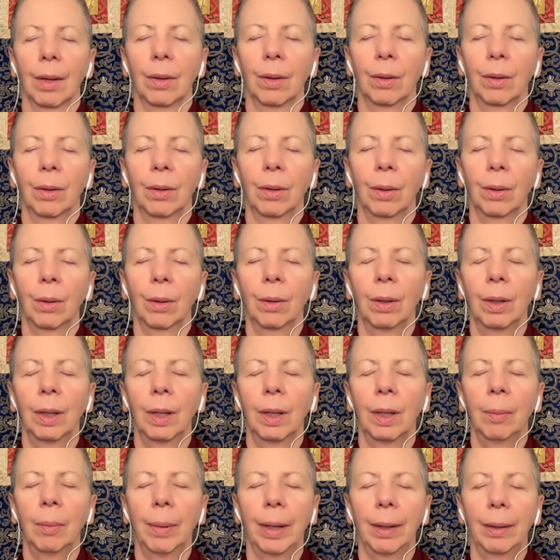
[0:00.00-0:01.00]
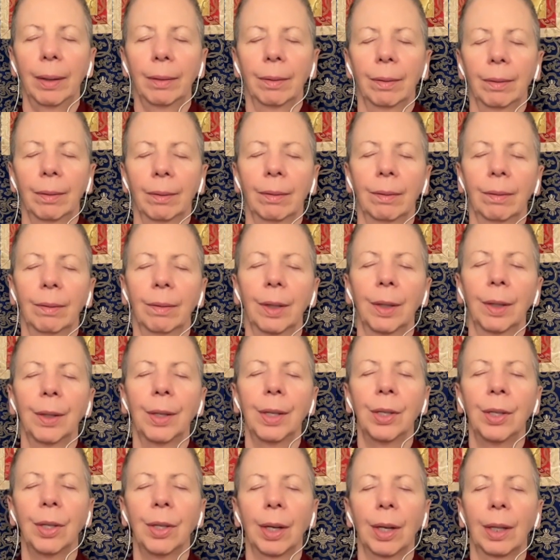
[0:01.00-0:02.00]
So think about
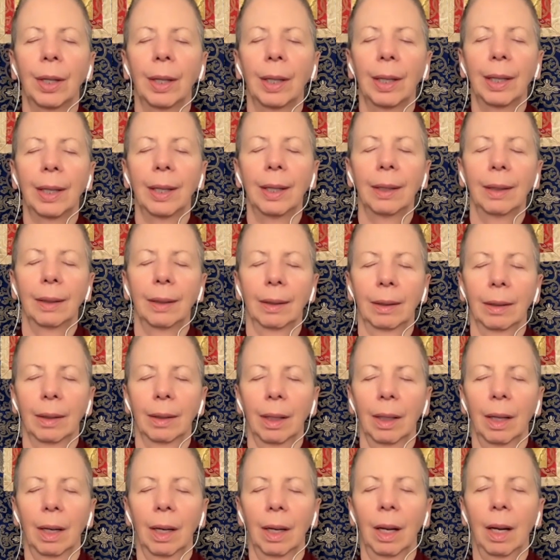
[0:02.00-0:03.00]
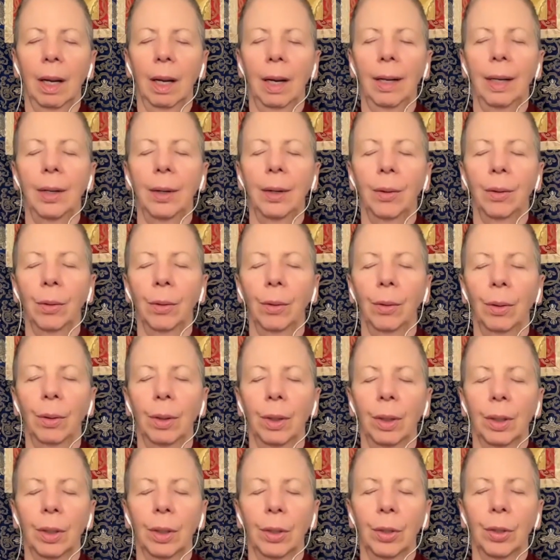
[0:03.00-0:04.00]
very gently aligning your
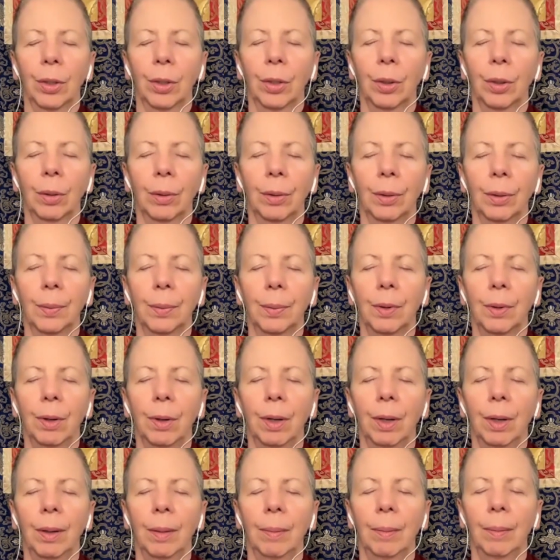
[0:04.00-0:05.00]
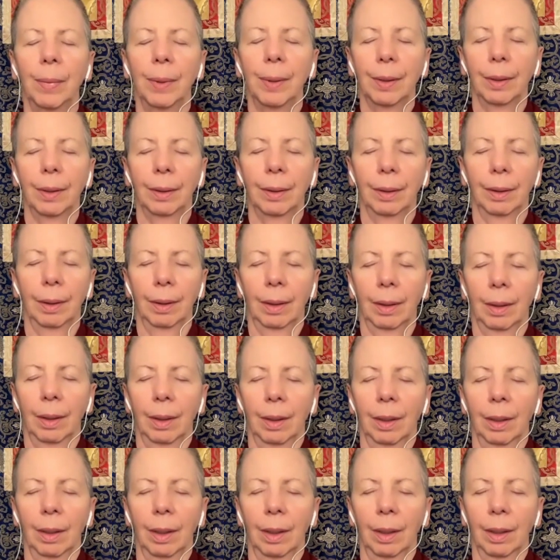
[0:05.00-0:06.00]
shoulders with your hips.
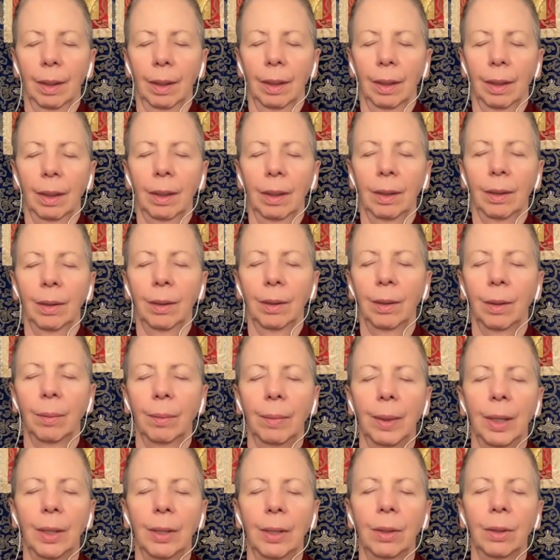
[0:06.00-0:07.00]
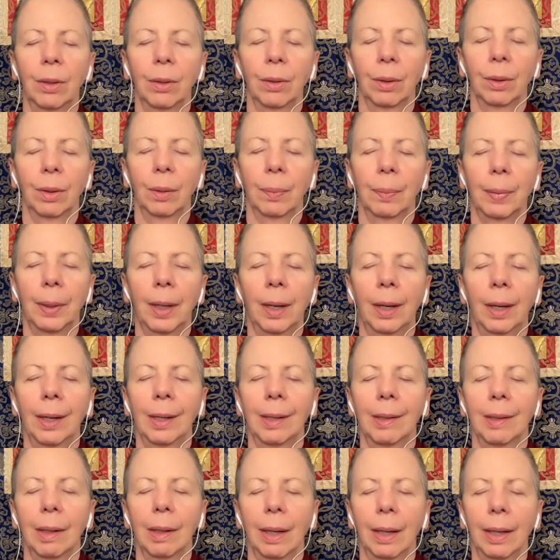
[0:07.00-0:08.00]
And just imagine your spine
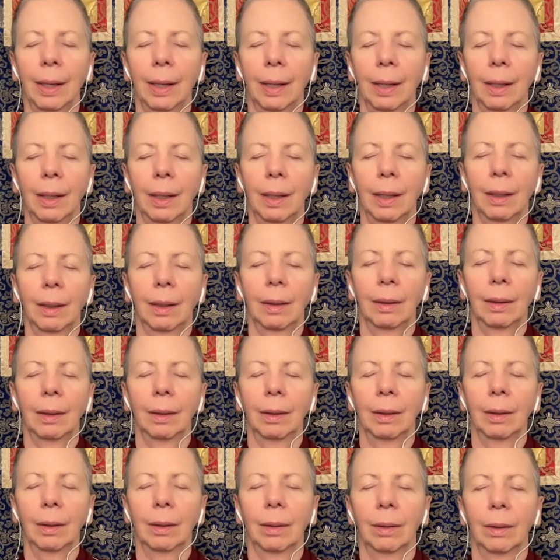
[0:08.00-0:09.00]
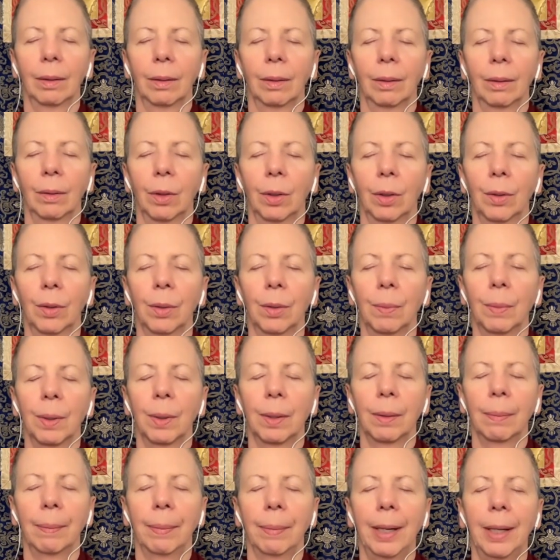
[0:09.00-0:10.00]
is lengthening. Got some
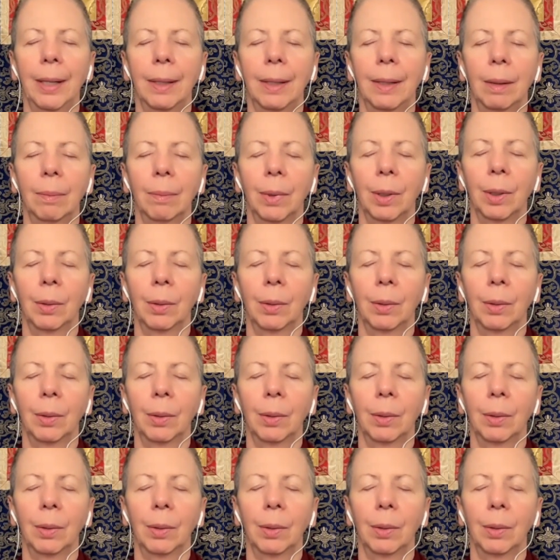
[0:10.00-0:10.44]
space in